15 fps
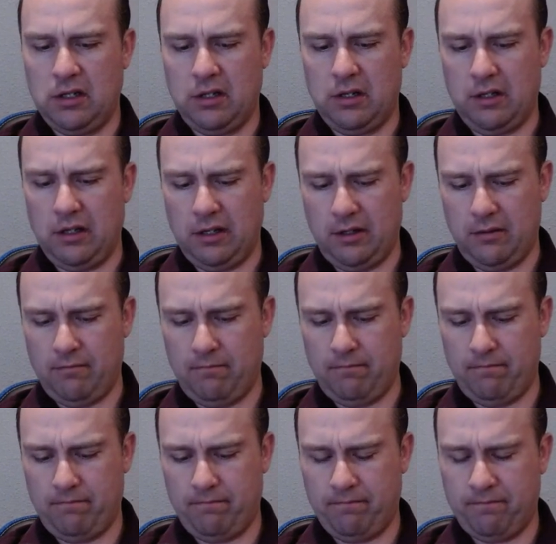
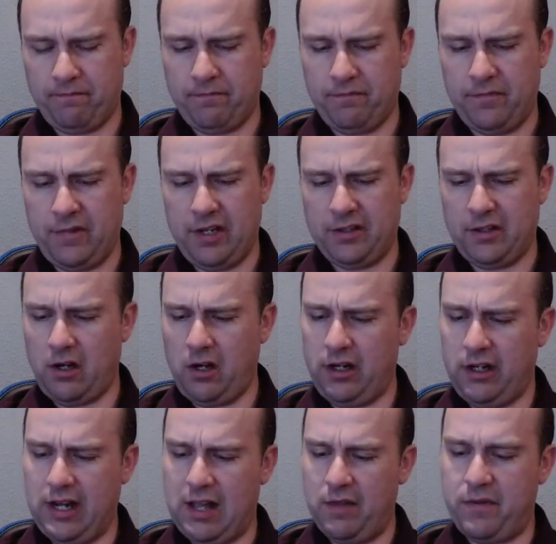Um, yes, I already
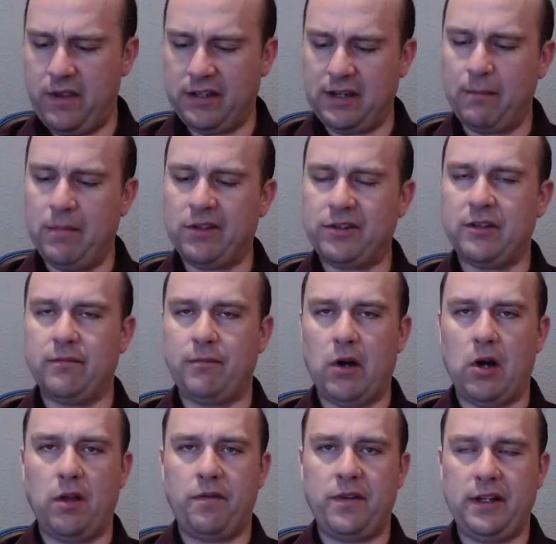got this. I must have
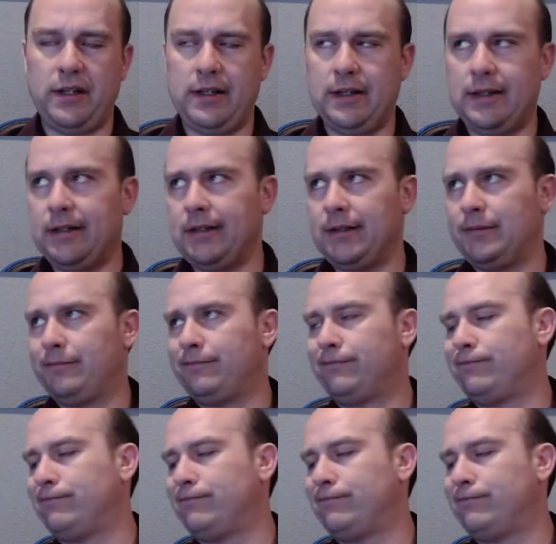bought the uh, um,